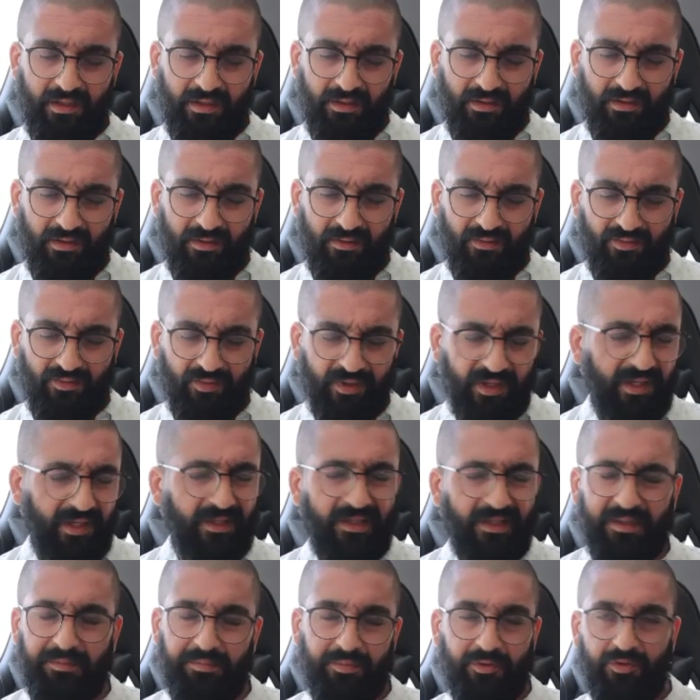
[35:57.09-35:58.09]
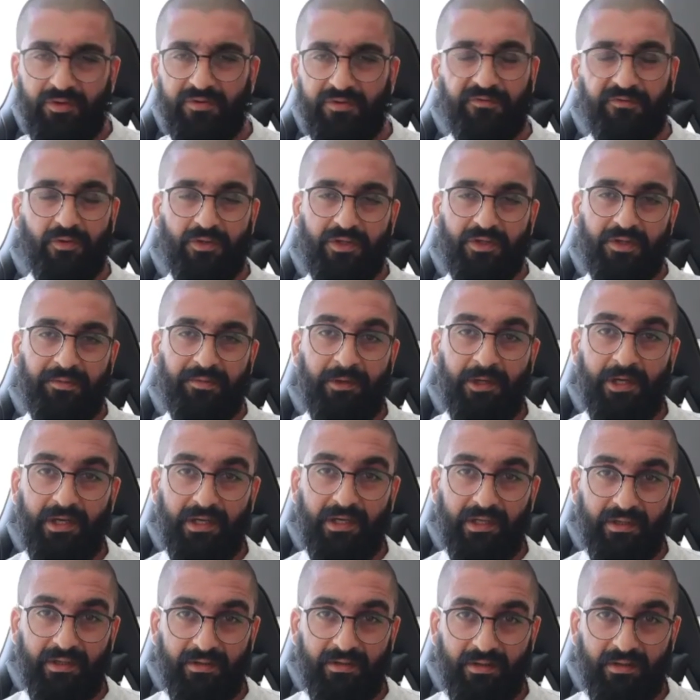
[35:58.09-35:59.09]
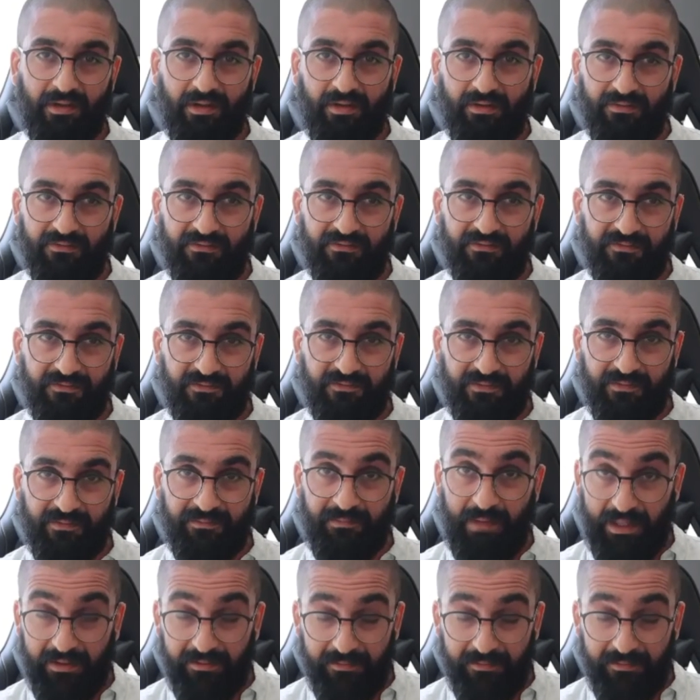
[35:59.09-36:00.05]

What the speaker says: really beautiful community of men